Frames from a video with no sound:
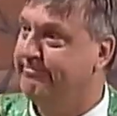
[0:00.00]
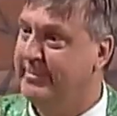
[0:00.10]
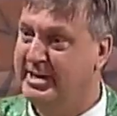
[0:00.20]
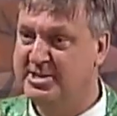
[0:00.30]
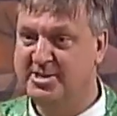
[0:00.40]

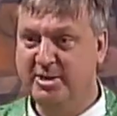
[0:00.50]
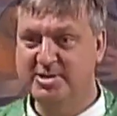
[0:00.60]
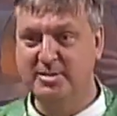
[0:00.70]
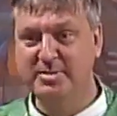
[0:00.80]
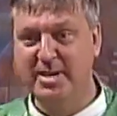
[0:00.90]
And he says, you know,
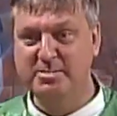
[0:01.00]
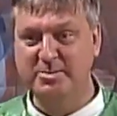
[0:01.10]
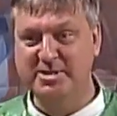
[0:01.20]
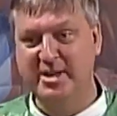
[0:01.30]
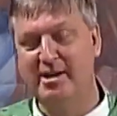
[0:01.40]
sometimes
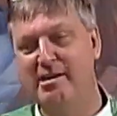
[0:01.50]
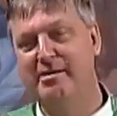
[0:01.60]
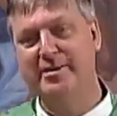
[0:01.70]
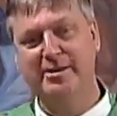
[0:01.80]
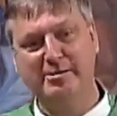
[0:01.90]
we say, oh,
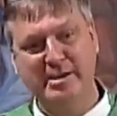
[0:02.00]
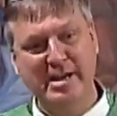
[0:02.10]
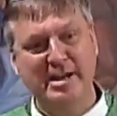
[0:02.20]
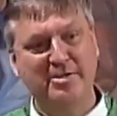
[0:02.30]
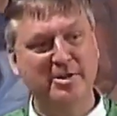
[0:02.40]
you know,
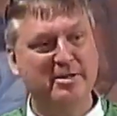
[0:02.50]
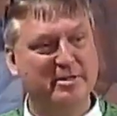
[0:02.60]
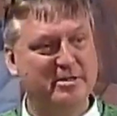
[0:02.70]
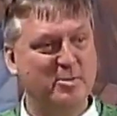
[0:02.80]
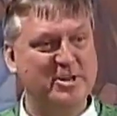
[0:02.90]

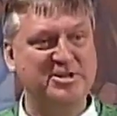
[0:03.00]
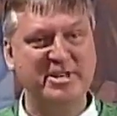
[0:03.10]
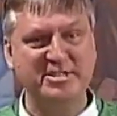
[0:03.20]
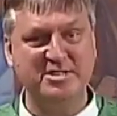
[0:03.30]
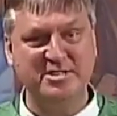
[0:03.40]
what
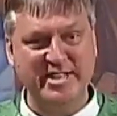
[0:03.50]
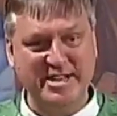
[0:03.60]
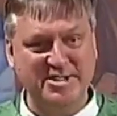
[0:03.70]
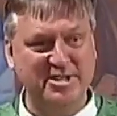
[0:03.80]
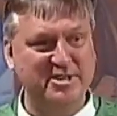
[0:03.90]
Jesus
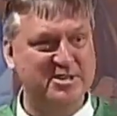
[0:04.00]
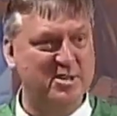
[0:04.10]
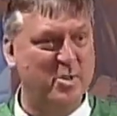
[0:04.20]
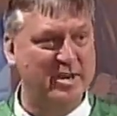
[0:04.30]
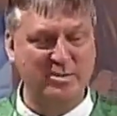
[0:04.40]
teaches
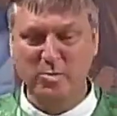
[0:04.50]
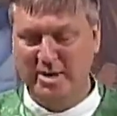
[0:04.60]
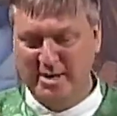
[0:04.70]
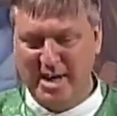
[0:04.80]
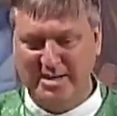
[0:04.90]
or
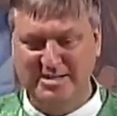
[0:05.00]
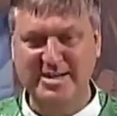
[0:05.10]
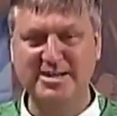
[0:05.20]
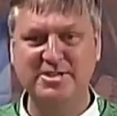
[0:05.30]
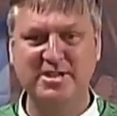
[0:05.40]
what God
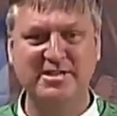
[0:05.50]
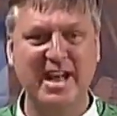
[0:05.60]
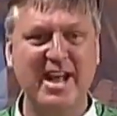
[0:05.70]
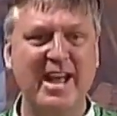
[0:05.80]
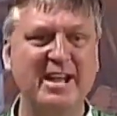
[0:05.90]
teaches us,
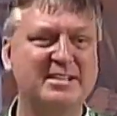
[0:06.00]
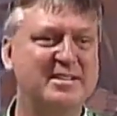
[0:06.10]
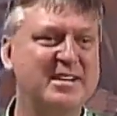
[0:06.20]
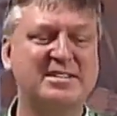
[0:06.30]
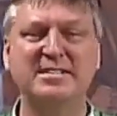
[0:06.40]

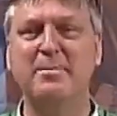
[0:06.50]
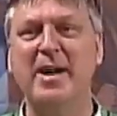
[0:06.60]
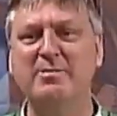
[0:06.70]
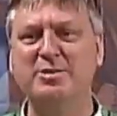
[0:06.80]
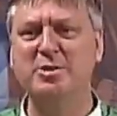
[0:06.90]
it's
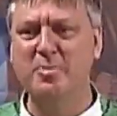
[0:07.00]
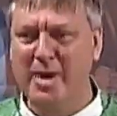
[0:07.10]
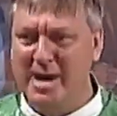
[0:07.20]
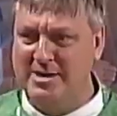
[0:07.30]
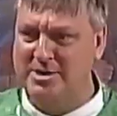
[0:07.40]
somehow too
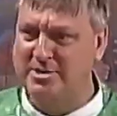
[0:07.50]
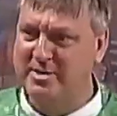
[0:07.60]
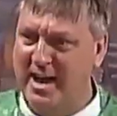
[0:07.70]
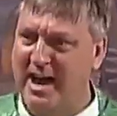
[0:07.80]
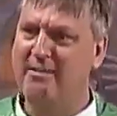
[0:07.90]
much.
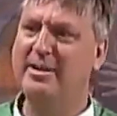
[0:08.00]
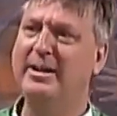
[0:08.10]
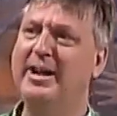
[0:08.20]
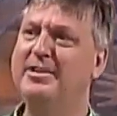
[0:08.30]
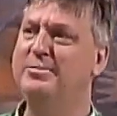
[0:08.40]
How
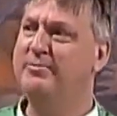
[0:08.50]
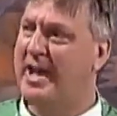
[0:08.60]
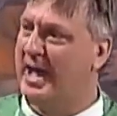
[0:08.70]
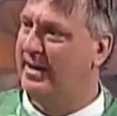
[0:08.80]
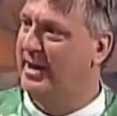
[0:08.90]
can I do
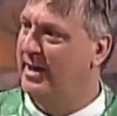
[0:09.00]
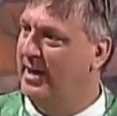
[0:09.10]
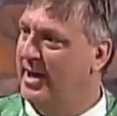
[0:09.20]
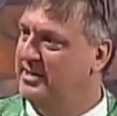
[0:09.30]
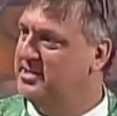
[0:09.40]
that?
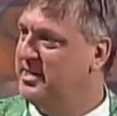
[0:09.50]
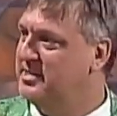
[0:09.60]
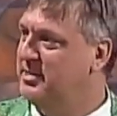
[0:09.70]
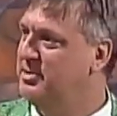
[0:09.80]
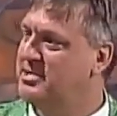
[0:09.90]
And
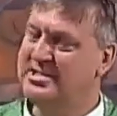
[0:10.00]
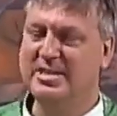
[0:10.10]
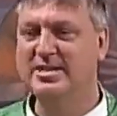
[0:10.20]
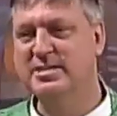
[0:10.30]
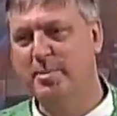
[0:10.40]
C.S. Lewis says,
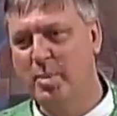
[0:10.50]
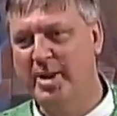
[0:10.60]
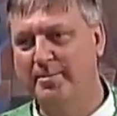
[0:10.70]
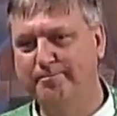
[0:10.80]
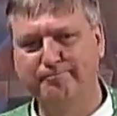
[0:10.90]
that's the point.